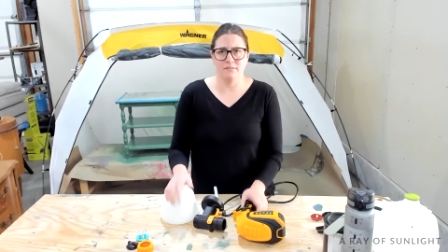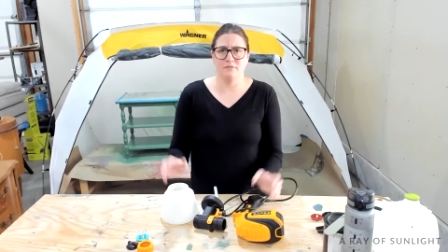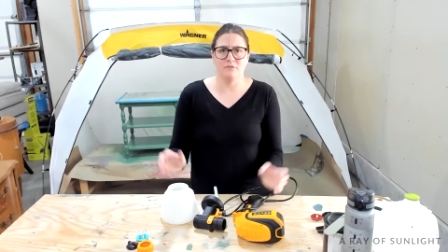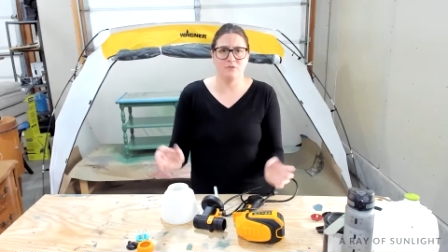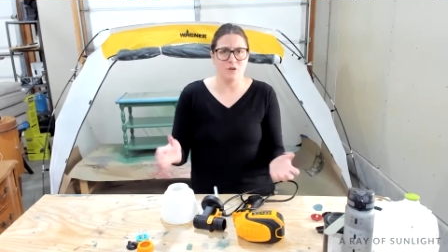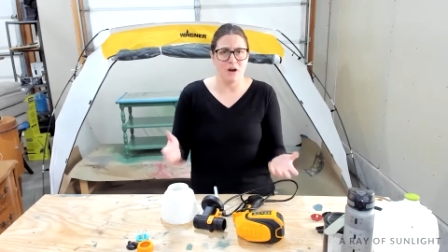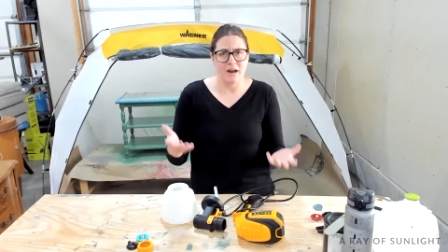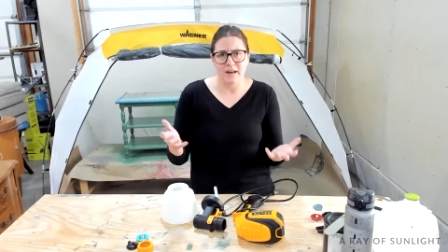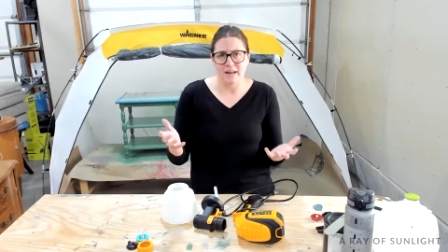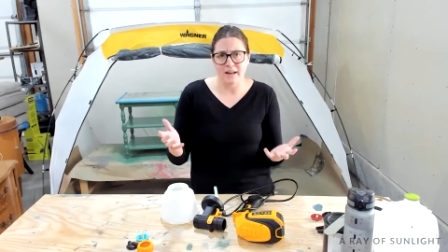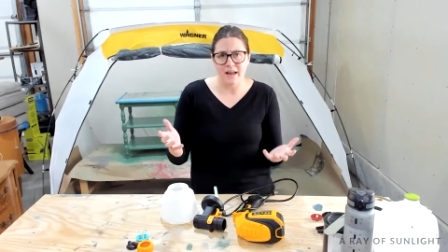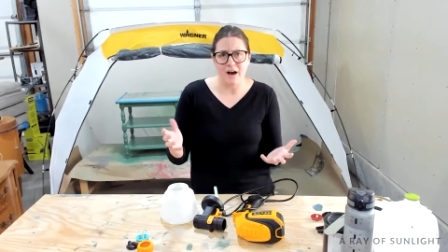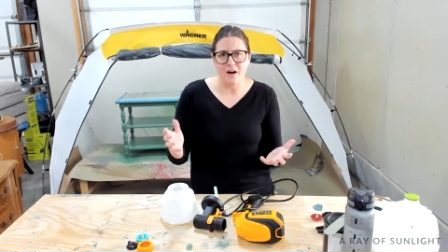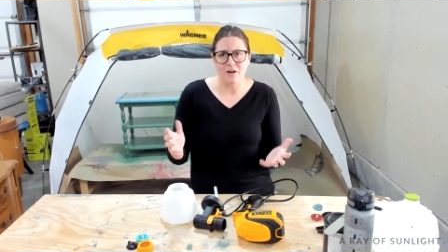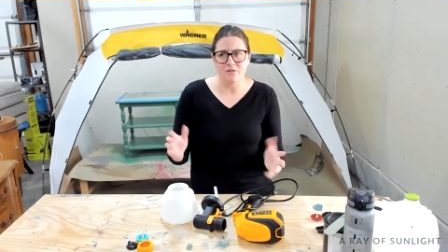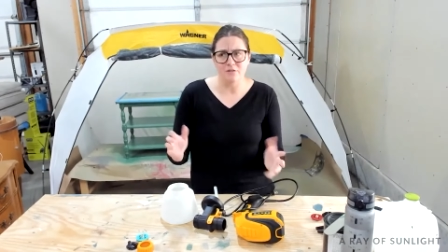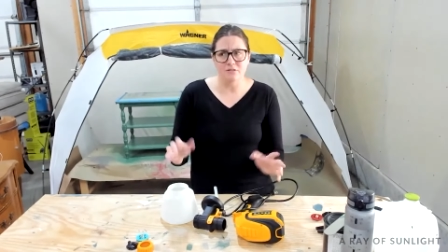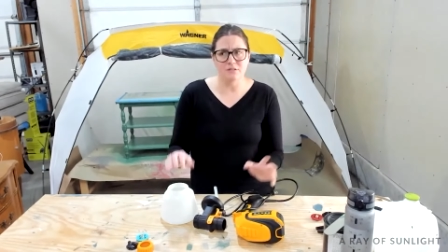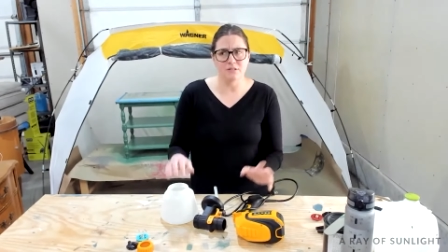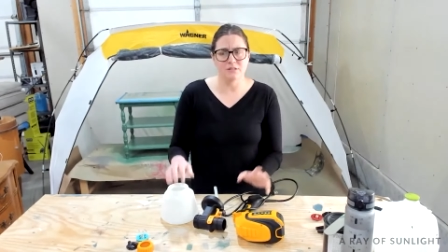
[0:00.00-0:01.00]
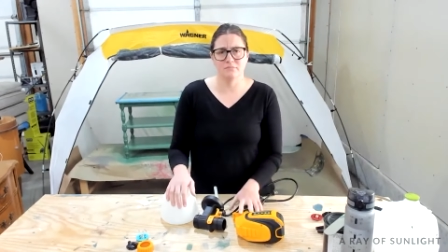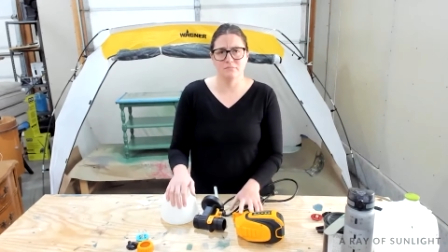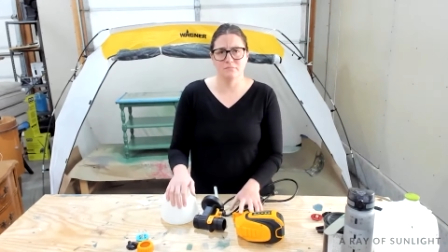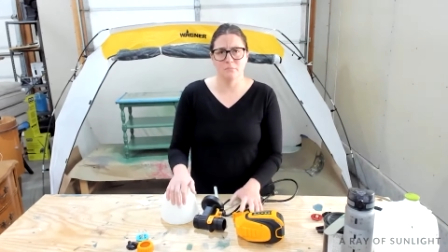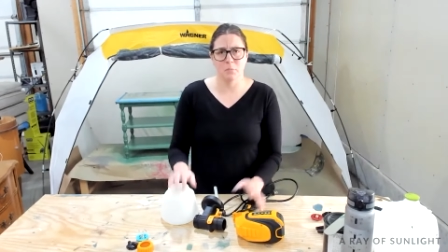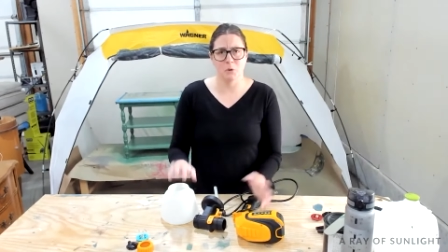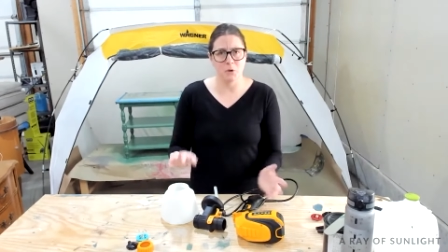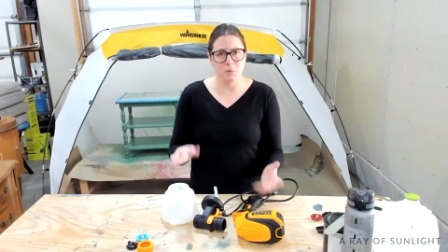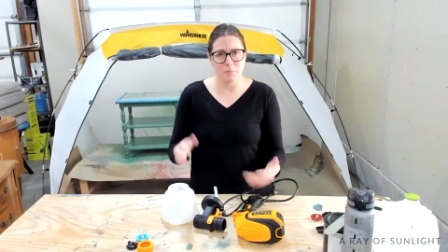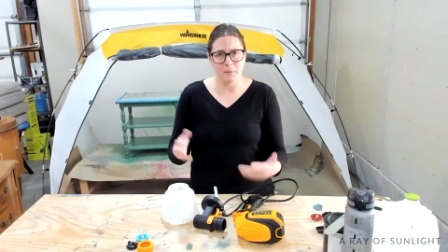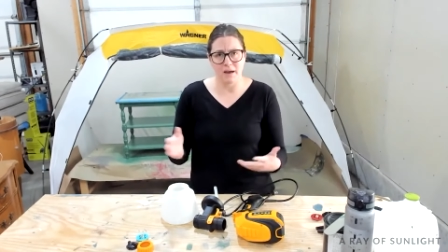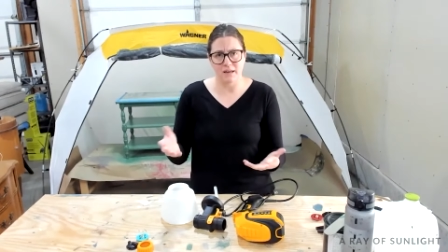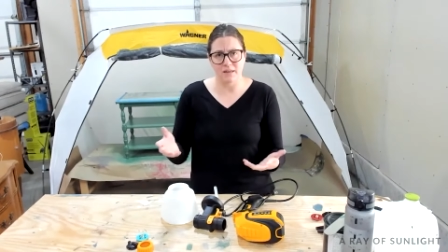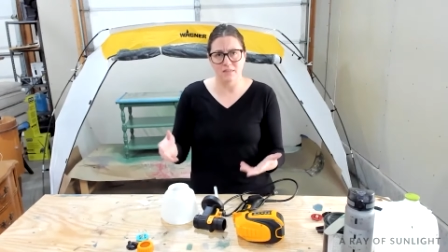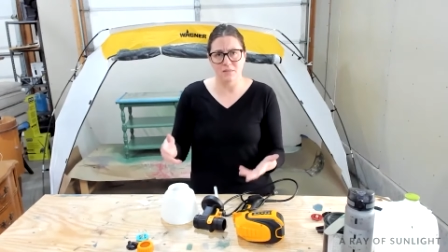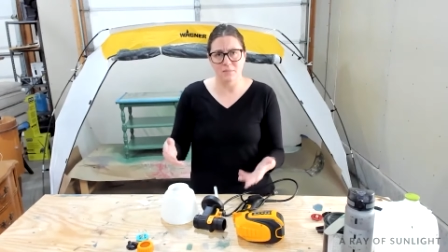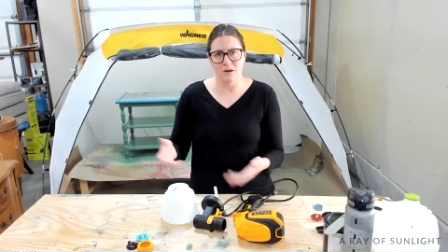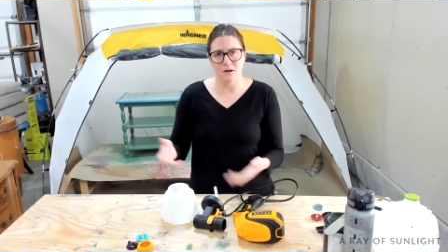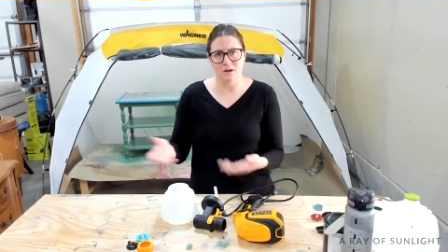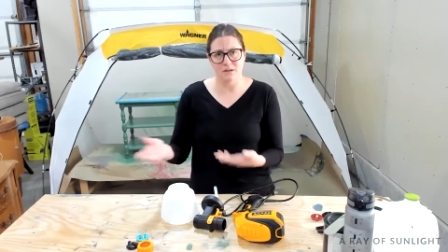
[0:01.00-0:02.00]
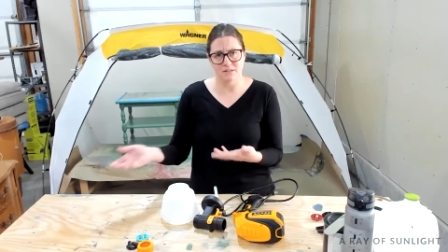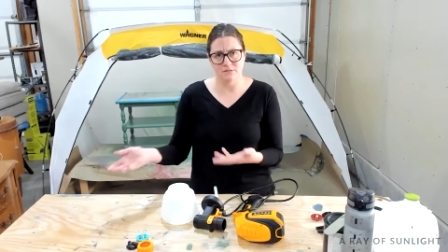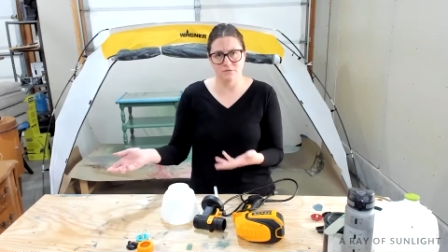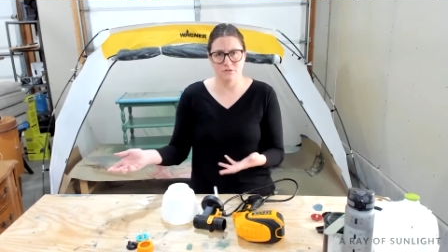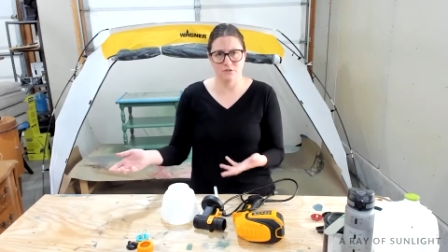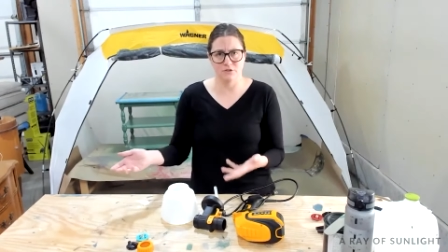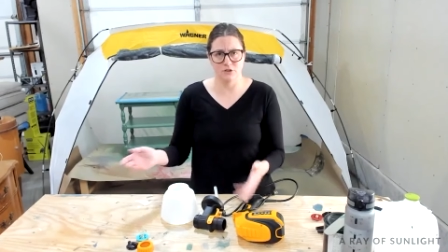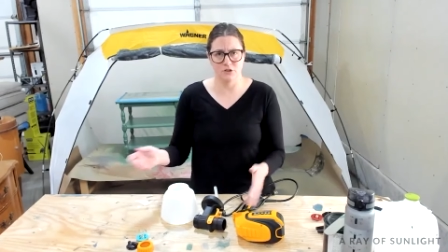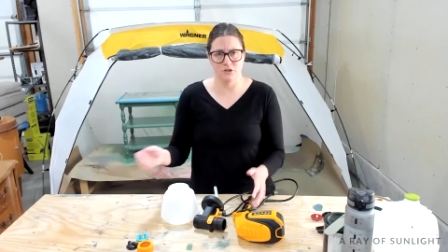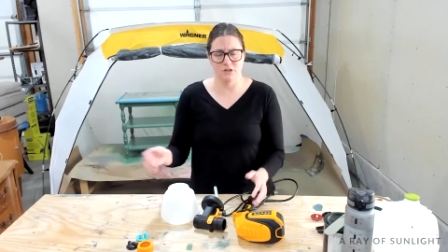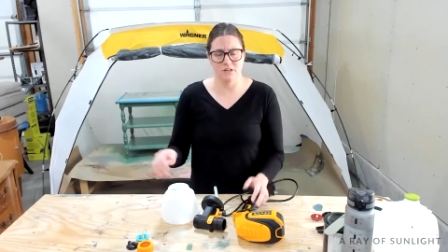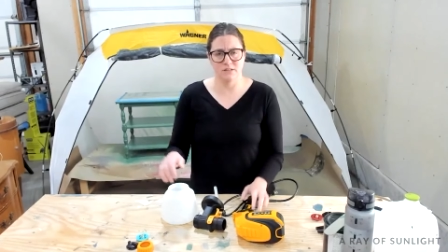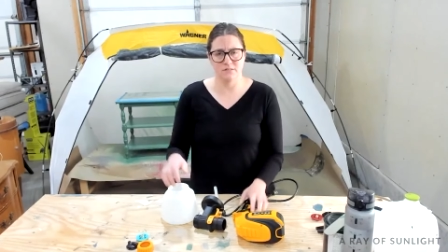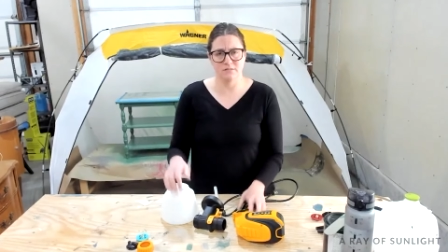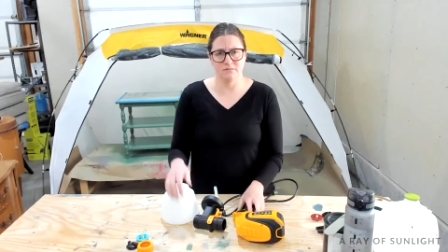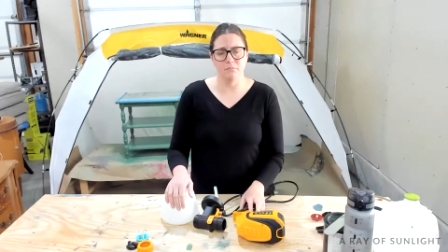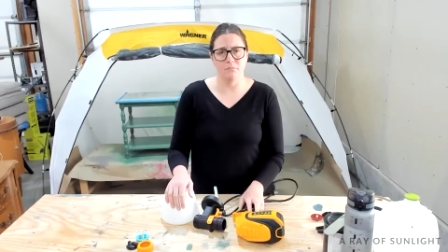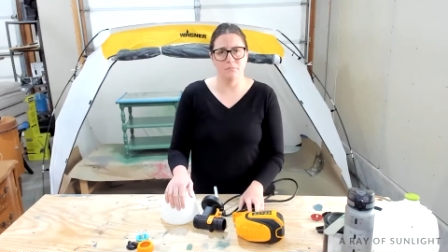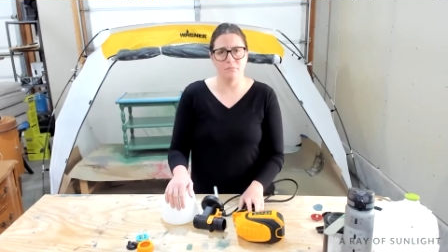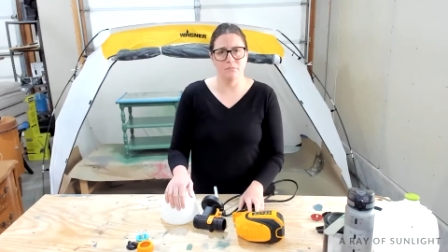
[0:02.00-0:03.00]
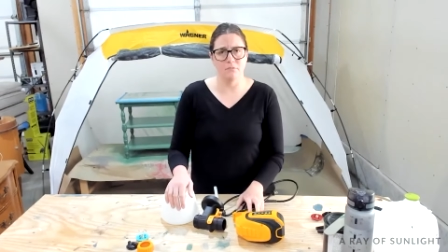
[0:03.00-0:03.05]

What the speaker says: Dry it out, put it back in the box and return it.